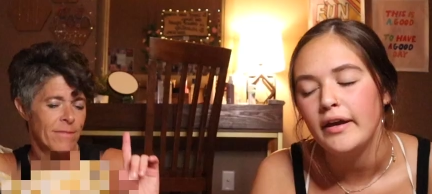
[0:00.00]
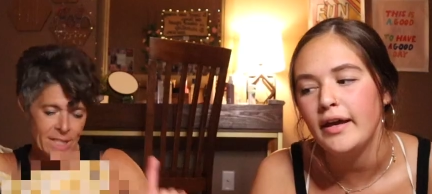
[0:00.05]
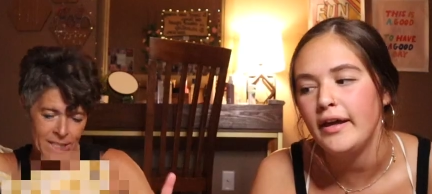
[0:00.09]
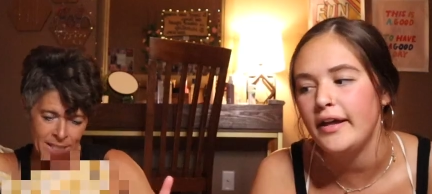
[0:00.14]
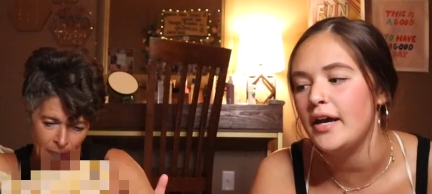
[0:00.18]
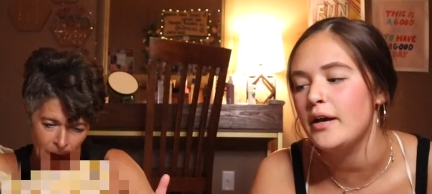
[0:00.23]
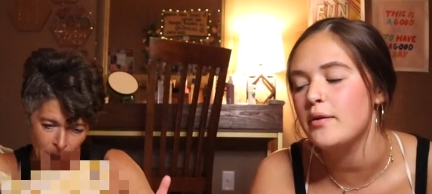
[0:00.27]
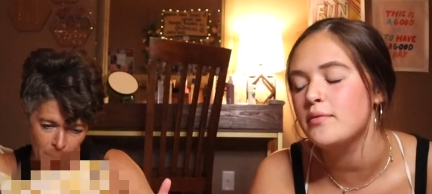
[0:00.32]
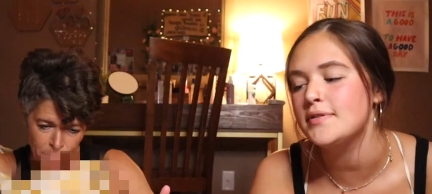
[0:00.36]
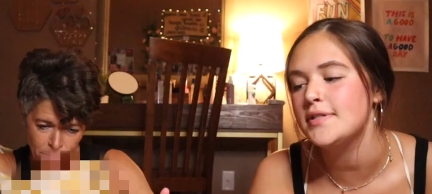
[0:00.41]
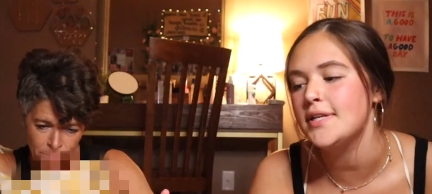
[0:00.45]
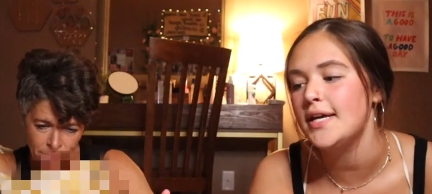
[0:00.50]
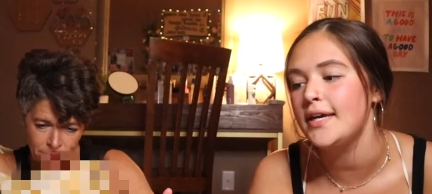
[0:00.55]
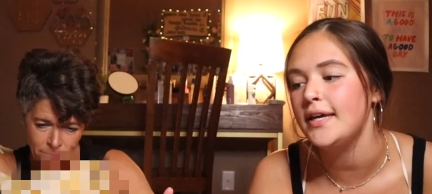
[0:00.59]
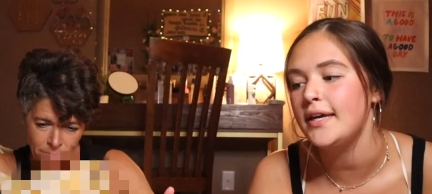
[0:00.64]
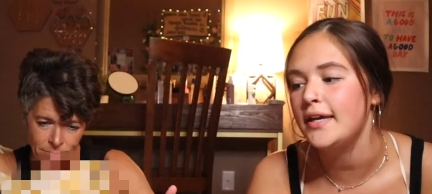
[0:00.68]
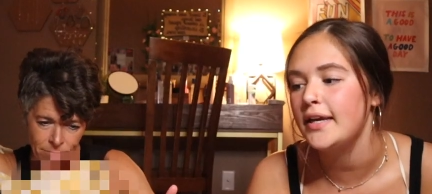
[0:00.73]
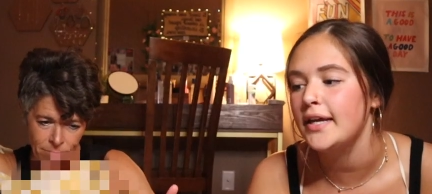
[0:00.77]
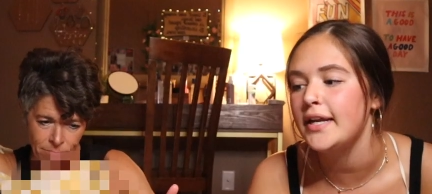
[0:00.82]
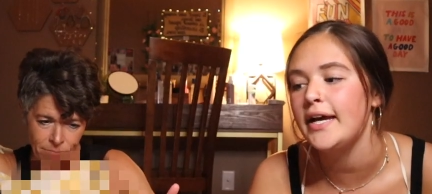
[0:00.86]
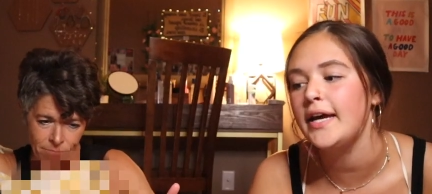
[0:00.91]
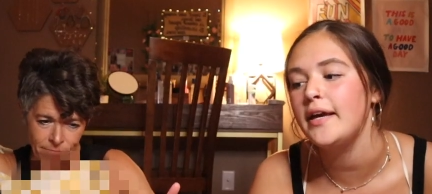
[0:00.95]
Speaker 1: and I was
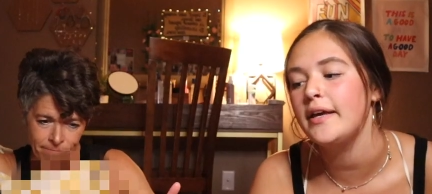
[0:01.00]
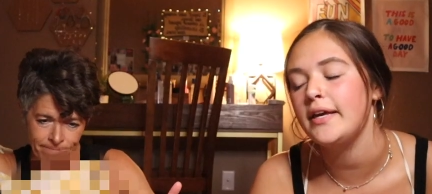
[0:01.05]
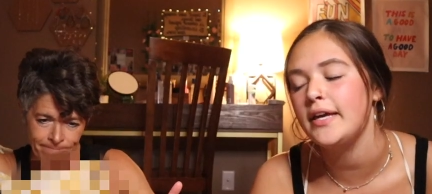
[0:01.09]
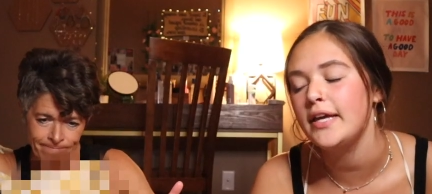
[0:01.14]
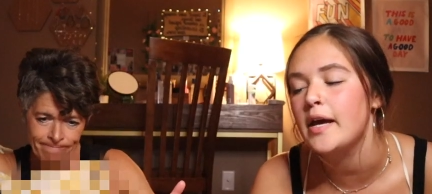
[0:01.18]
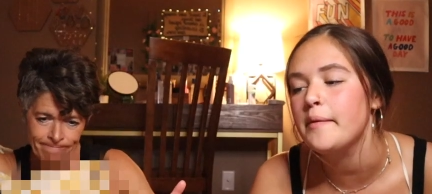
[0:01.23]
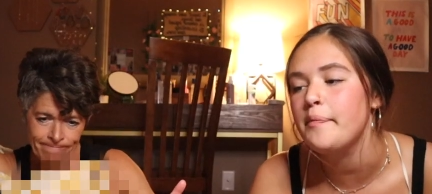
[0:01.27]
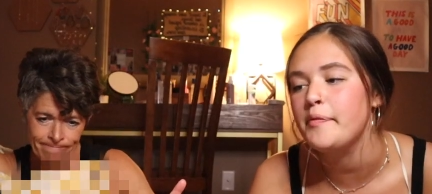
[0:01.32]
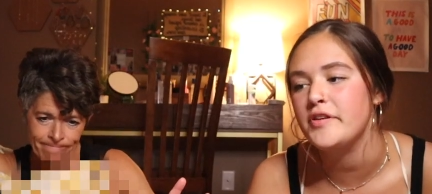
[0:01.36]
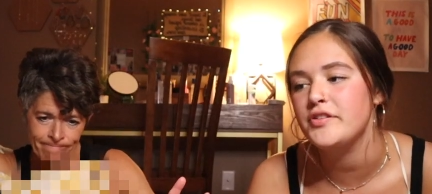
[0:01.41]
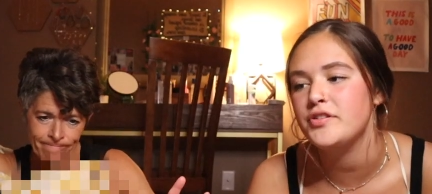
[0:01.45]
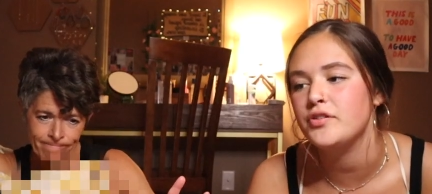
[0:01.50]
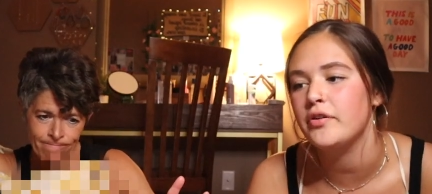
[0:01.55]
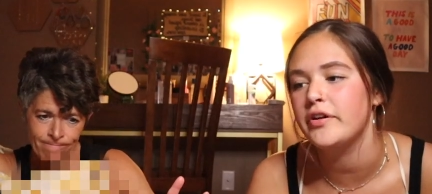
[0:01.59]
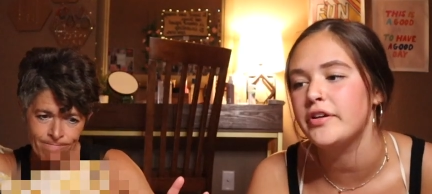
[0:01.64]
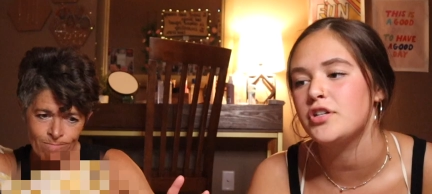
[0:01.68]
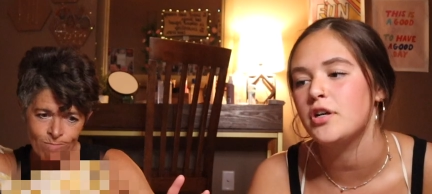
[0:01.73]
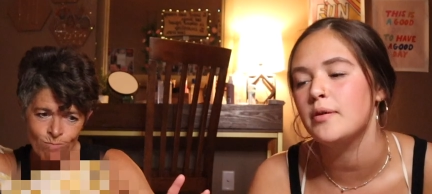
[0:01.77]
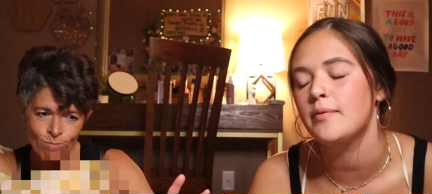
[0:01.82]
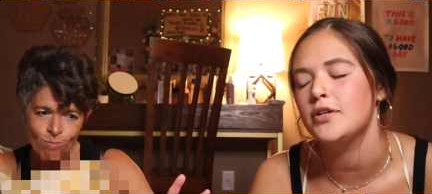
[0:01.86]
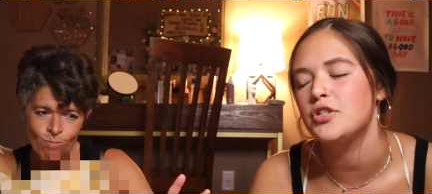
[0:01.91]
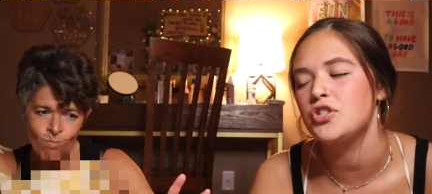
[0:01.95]
like, can I can I please go
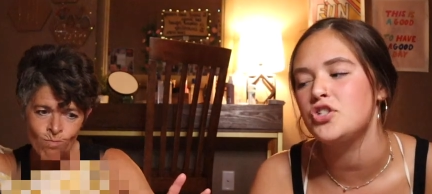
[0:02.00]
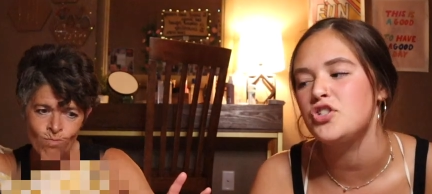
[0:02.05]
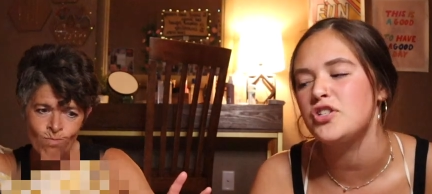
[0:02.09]
get Starbucks?